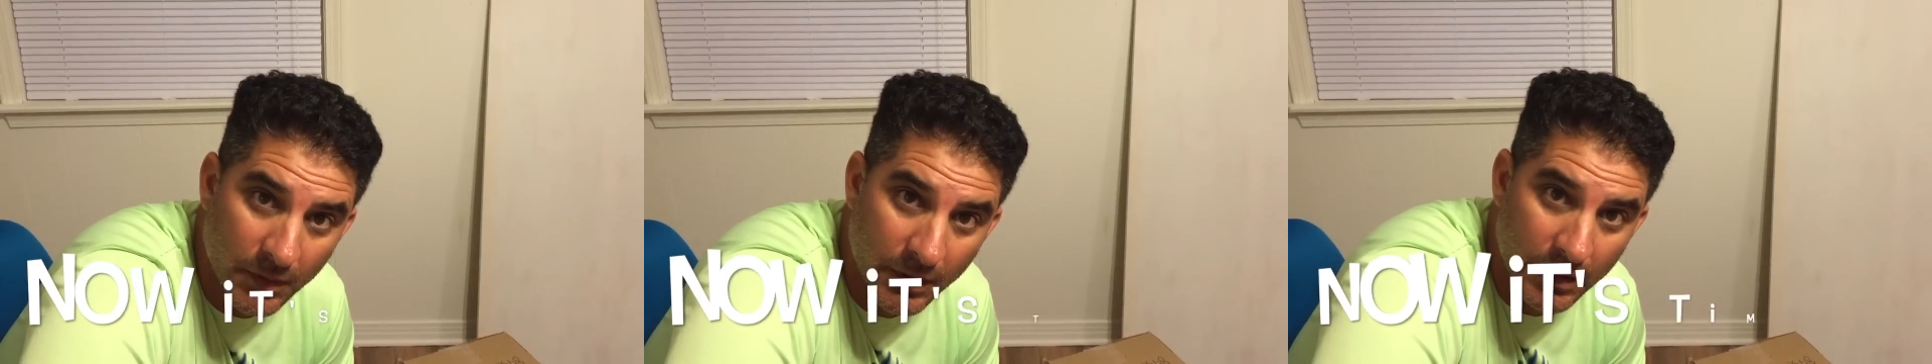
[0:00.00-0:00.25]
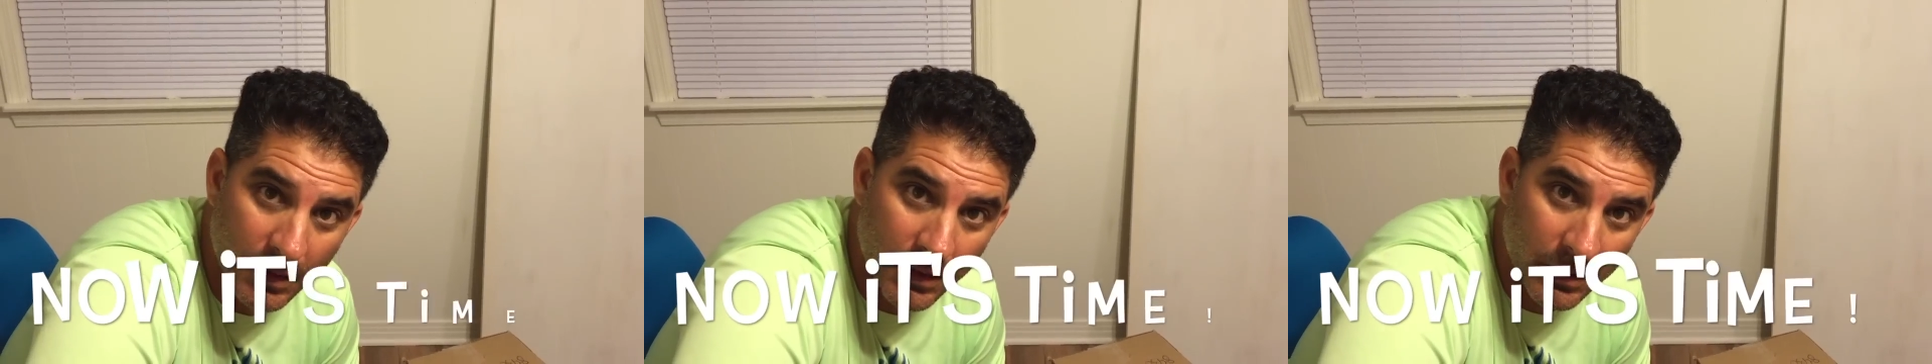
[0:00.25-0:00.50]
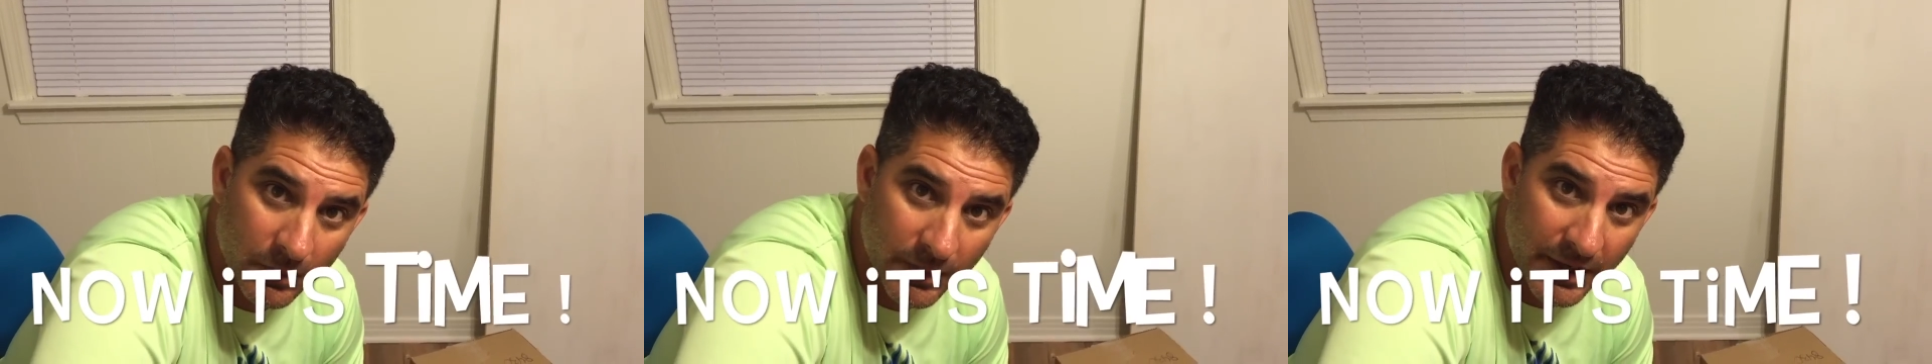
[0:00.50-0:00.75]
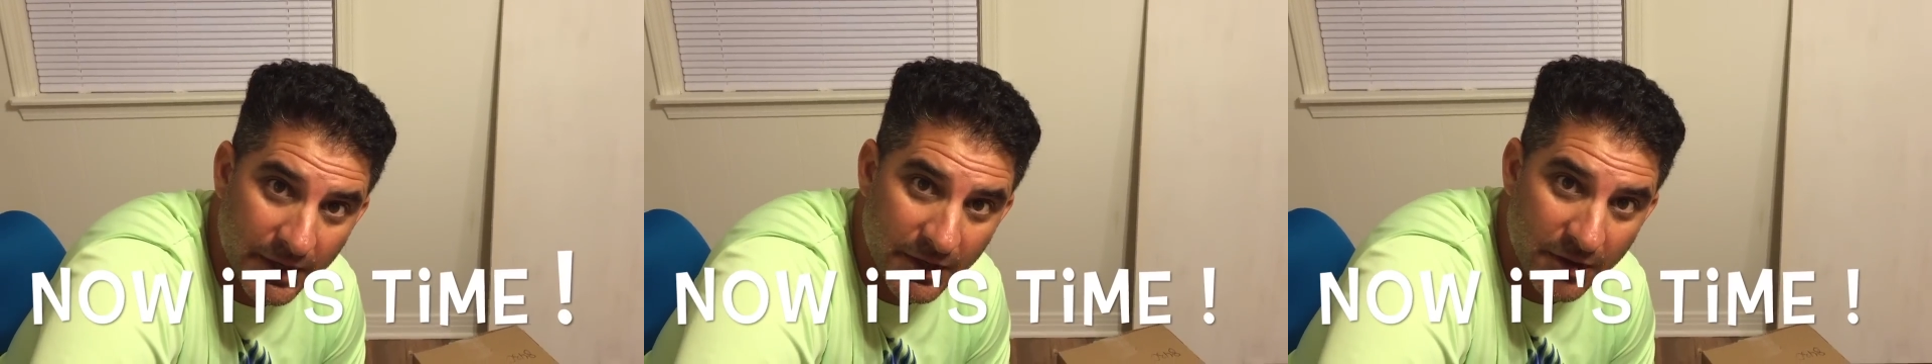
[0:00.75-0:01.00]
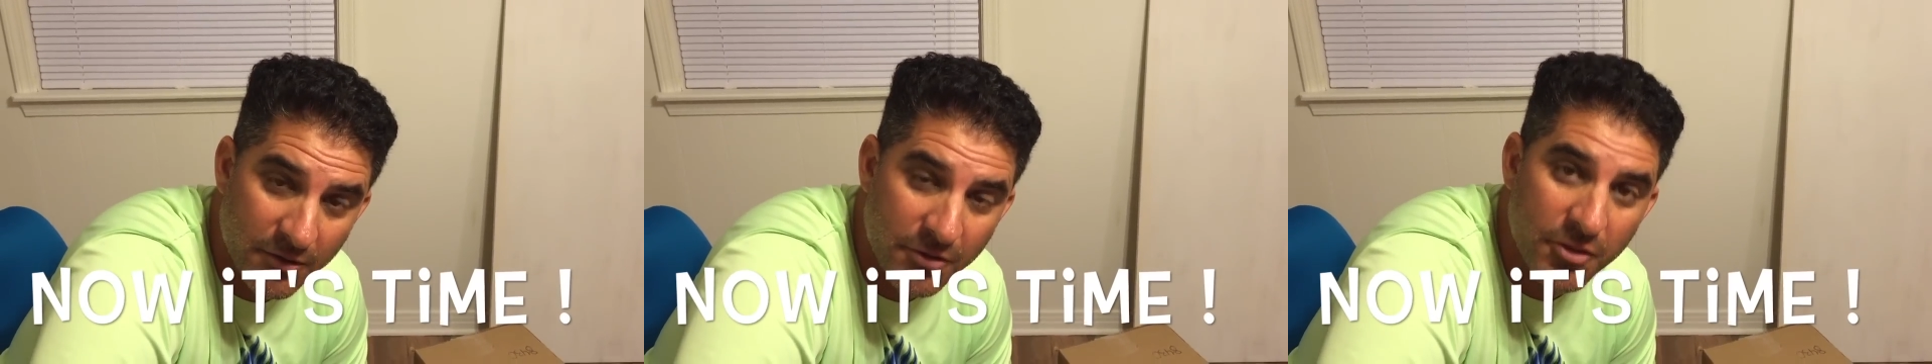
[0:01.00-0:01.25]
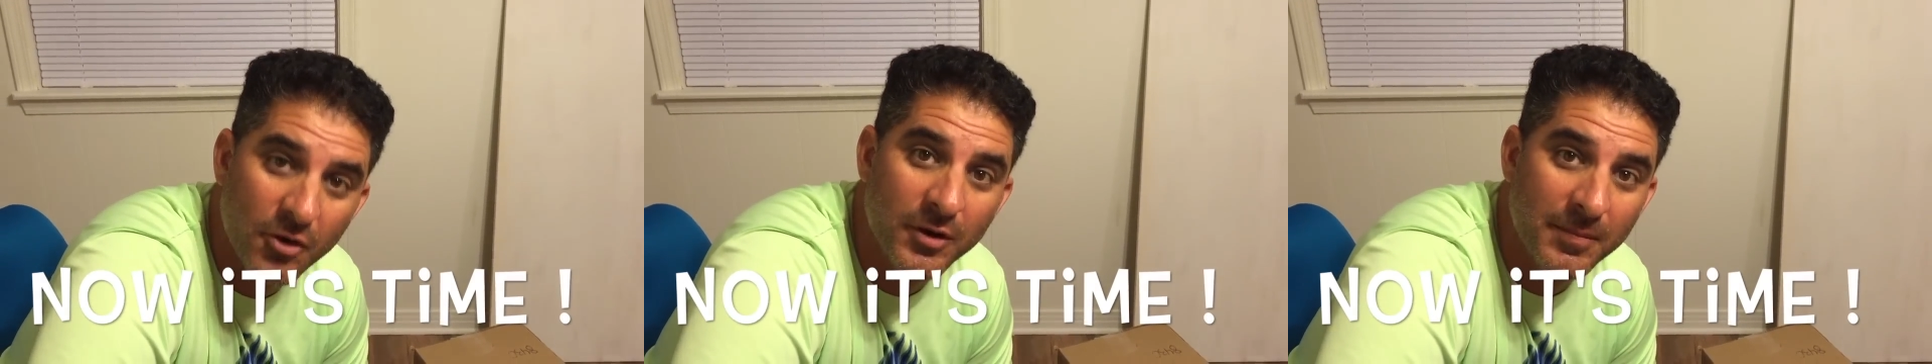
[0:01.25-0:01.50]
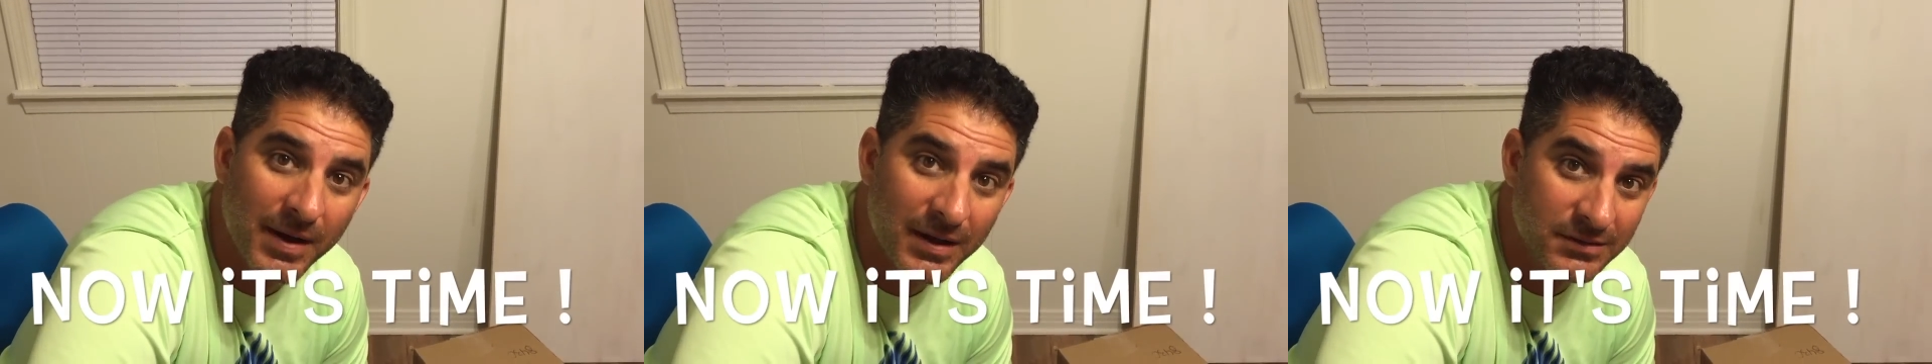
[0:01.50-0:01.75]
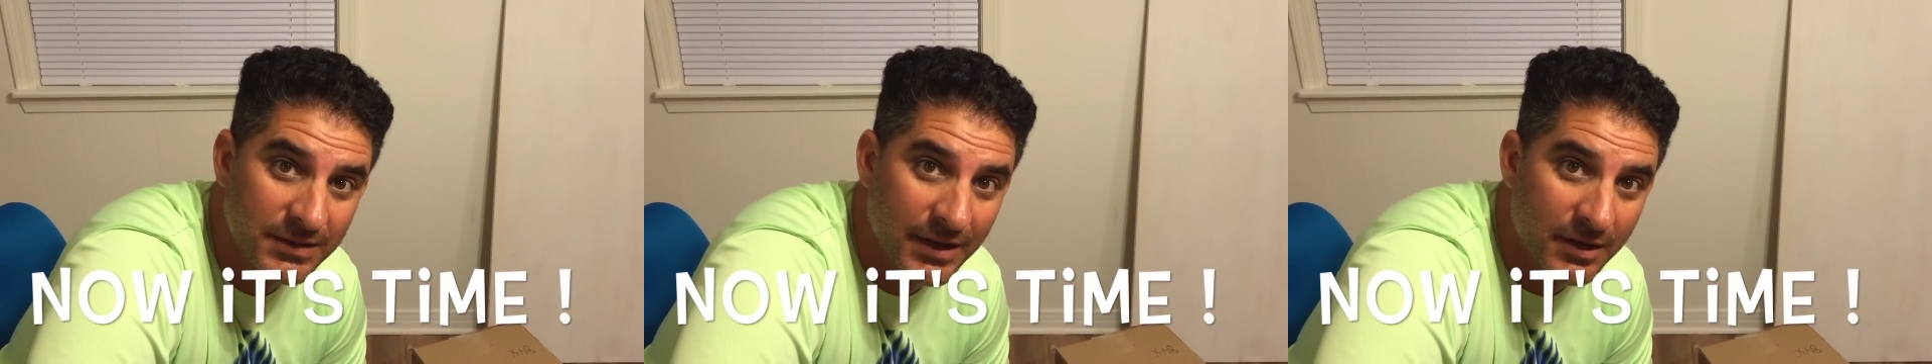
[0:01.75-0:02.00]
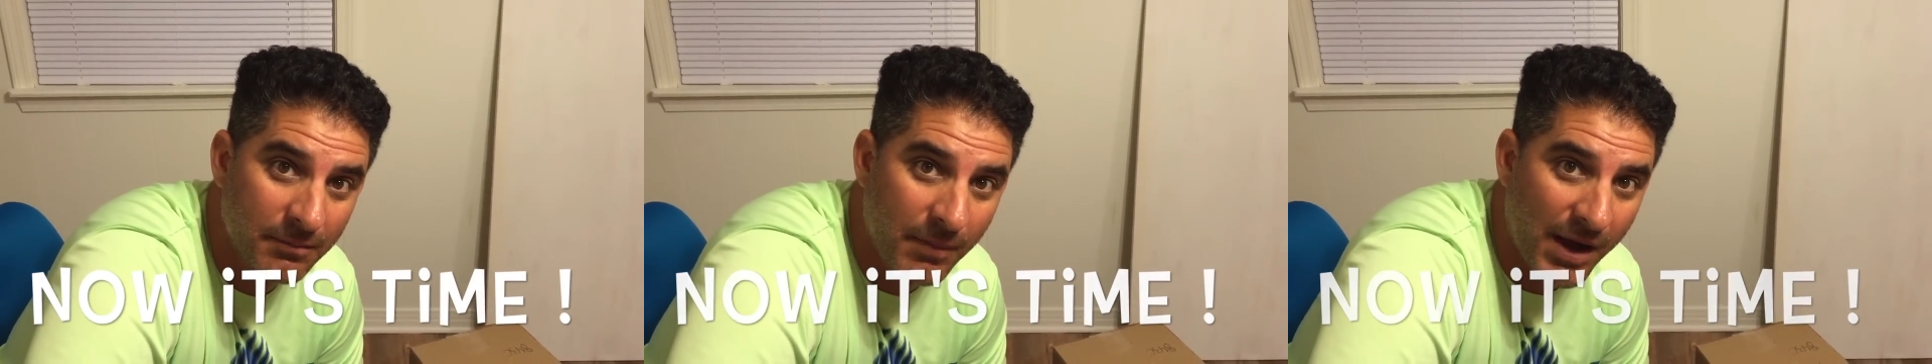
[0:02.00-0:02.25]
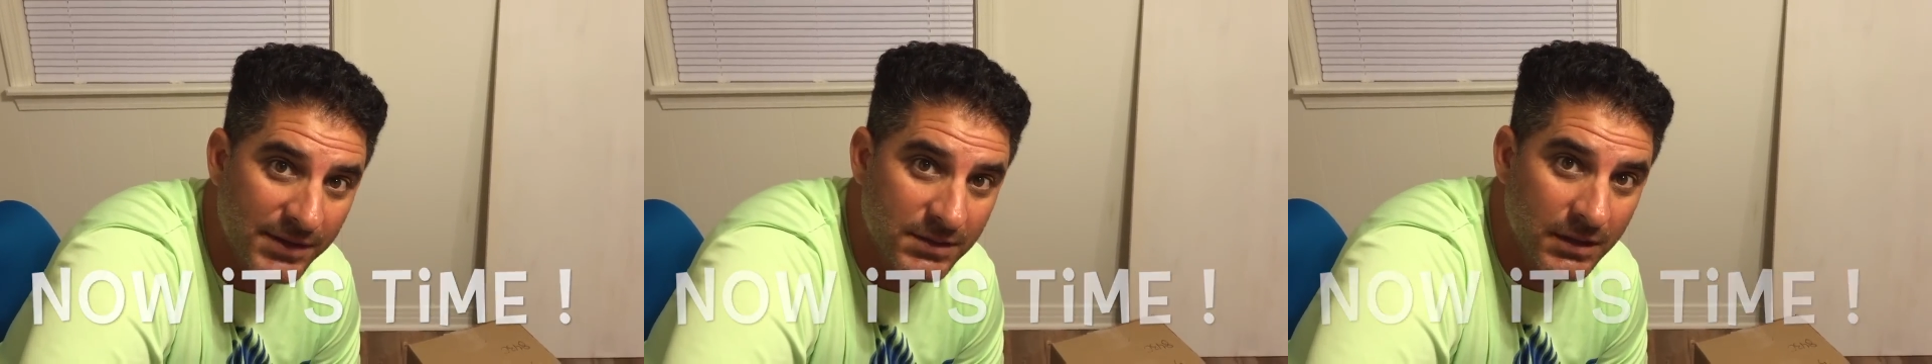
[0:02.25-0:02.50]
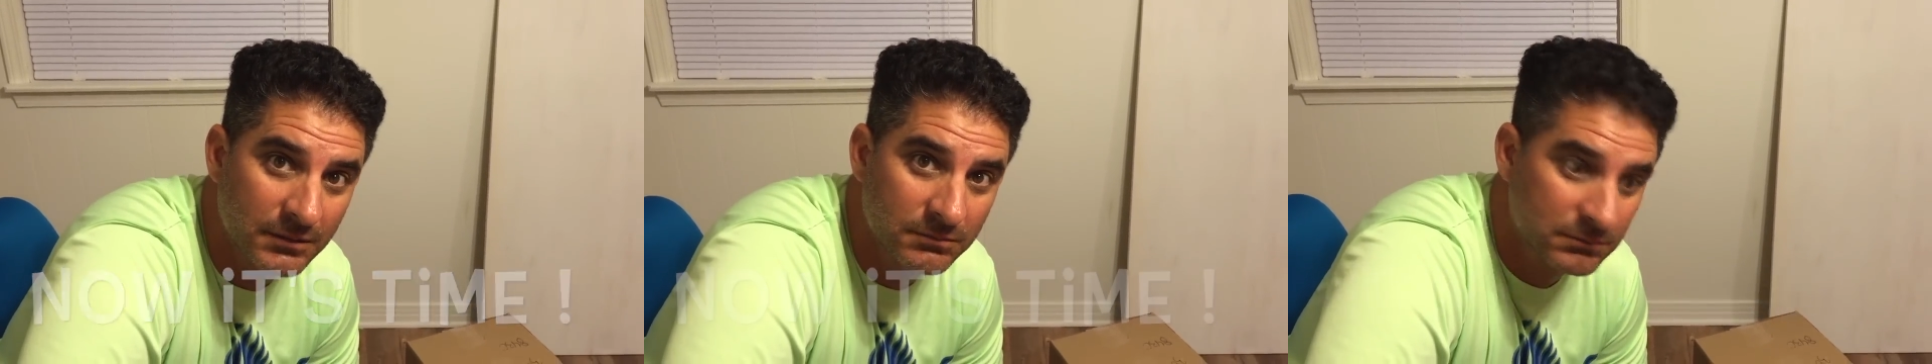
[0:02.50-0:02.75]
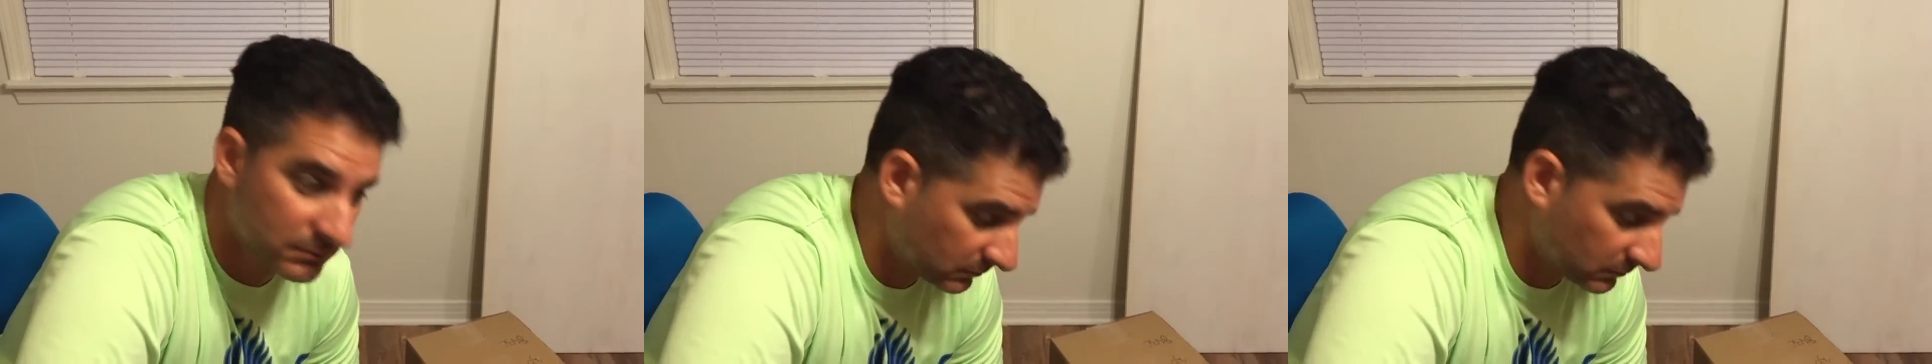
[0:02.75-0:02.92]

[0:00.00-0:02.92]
Hey, we got another thirty miles out unboxing.